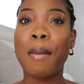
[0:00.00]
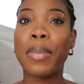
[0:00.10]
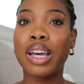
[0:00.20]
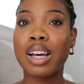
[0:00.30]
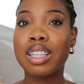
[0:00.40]

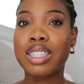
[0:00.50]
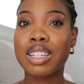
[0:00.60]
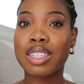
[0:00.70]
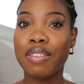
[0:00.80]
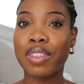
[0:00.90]
because the
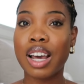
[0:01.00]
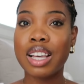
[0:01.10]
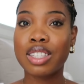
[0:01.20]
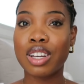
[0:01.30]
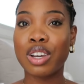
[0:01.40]
stuff that i
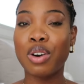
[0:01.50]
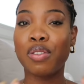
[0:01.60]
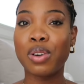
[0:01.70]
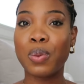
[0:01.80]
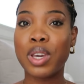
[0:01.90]
studied
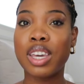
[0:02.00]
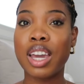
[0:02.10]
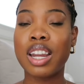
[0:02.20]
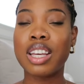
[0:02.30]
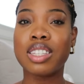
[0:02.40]
over the
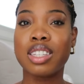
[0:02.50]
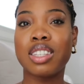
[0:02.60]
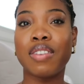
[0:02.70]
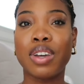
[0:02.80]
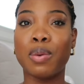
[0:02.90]
weekend is the
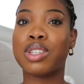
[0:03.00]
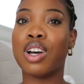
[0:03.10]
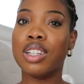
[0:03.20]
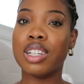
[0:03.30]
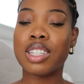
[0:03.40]
stuff that was
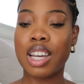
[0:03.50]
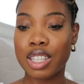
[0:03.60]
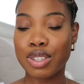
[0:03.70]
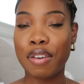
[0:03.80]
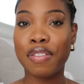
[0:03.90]
on the
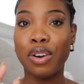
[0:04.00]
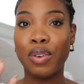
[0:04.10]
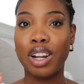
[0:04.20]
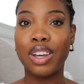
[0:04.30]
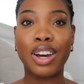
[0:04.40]
test so i feel
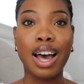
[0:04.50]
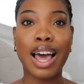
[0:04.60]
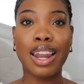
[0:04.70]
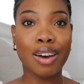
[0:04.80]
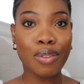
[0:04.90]
really good
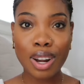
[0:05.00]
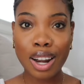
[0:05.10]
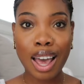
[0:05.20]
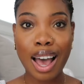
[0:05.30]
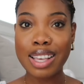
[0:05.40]
i love
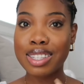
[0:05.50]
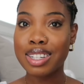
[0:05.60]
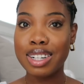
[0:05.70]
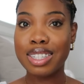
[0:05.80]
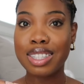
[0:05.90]
when i
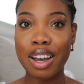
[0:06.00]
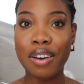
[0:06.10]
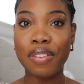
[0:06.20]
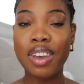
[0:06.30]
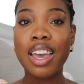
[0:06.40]
study
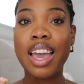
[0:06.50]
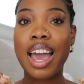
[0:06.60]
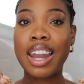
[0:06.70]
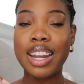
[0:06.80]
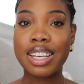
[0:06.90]
stuff
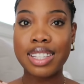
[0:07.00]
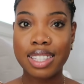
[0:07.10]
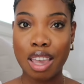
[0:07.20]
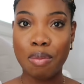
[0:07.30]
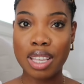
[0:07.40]
and that's the
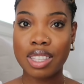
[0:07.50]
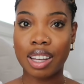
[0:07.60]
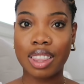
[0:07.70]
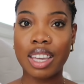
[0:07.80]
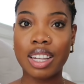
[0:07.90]
same
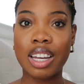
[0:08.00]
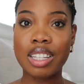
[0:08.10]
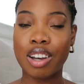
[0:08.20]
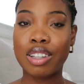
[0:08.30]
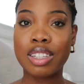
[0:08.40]
exact thing
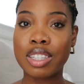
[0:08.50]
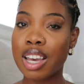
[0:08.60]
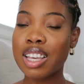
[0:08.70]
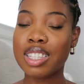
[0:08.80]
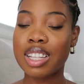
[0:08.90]
that's on the
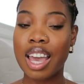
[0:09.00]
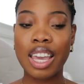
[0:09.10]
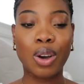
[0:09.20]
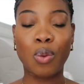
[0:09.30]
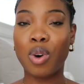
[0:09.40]
test
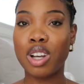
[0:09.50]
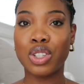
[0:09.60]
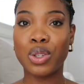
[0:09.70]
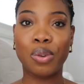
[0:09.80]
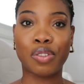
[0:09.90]
like one
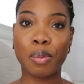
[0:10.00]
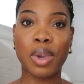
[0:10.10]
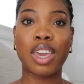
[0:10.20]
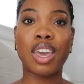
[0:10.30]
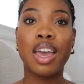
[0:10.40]
two for
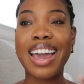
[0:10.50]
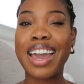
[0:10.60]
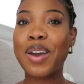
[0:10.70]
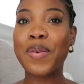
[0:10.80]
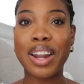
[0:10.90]
me and i
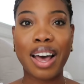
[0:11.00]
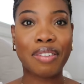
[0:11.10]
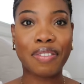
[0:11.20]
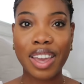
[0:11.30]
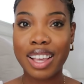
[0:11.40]
hate when
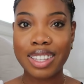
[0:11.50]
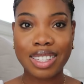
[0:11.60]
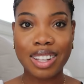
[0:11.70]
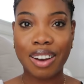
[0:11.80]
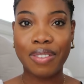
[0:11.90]
i fail
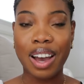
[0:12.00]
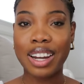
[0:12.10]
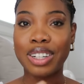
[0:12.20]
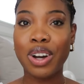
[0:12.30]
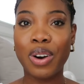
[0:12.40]
stuff
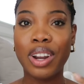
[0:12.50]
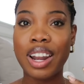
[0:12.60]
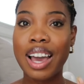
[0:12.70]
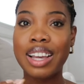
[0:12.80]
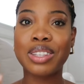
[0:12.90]
i don't
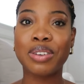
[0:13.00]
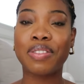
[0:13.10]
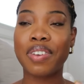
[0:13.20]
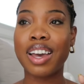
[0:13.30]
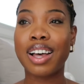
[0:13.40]
like to
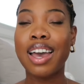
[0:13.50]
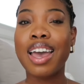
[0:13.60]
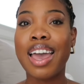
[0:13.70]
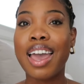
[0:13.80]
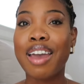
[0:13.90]
fail
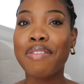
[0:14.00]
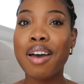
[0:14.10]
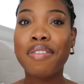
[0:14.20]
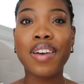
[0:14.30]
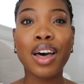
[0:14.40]
if
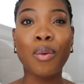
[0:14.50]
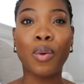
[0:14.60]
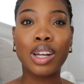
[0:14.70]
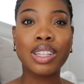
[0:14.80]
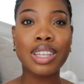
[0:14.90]
i fail
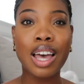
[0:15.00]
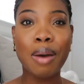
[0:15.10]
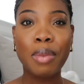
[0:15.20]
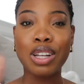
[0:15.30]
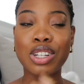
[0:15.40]
one
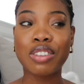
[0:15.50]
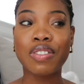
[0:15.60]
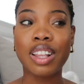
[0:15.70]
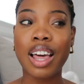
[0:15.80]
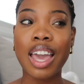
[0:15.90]
time i just
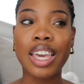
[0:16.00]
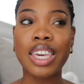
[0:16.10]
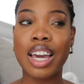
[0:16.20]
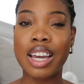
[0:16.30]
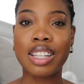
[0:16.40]
feel like
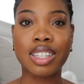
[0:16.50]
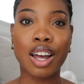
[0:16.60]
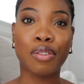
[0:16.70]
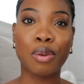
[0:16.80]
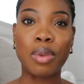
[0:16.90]
yeah it's
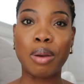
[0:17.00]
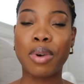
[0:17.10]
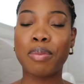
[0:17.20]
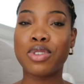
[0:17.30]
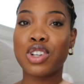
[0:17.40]
not for me
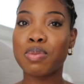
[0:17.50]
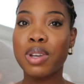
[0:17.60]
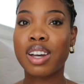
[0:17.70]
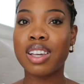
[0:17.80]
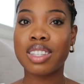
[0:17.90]
but just
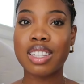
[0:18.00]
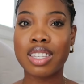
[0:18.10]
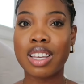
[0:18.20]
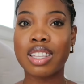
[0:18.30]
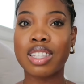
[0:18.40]
because
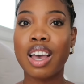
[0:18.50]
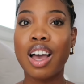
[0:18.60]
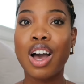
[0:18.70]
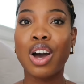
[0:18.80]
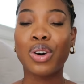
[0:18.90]
this is
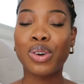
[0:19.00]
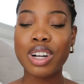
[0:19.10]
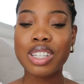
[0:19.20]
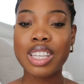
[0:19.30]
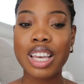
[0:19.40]

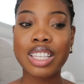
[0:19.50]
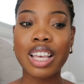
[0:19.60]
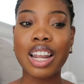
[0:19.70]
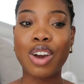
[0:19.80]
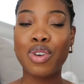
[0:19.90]
courses
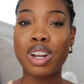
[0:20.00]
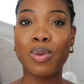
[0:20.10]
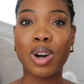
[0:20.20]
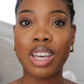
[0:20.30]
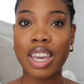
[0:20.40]
and I really
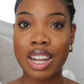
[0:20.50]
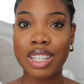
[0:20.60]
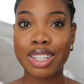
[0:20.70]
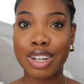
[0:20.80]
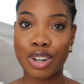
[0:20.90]
want to get
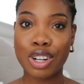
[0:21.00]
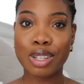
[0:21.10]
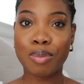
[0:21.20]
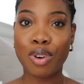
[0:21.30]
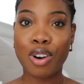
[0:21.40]
into the
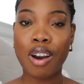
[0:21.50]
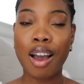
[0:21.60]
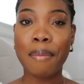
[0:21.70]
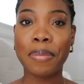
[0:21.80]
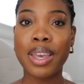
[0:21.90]
nursing
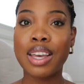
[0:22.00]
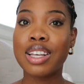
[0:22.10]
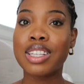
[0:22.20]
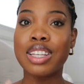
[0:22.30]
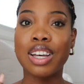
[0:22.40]
program.
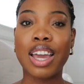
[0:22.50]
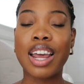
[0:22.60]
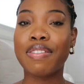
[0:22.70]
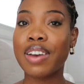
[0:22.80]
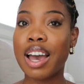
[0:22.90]
So
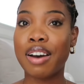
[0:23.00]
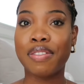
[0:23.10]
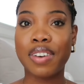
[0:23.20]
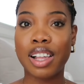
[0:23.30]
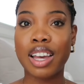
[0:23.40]
if I
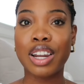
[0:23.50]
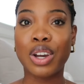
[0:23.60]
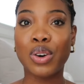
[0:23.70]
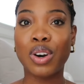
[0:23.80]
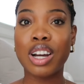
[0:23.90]
fail any
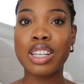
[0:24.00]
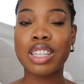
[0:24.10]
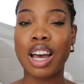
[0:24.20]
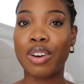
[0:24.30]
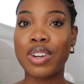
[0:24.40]

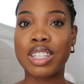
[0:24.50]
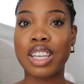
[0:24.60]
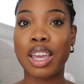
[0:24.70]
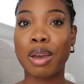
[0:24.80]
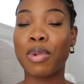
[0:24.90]
course, I
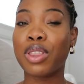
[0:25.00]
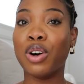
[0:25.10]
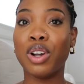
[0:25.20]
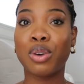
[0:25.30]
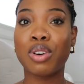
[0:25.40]
retake it. But the
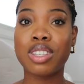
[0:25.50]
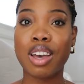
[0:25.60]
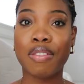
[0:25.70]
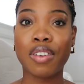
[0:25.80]
only course I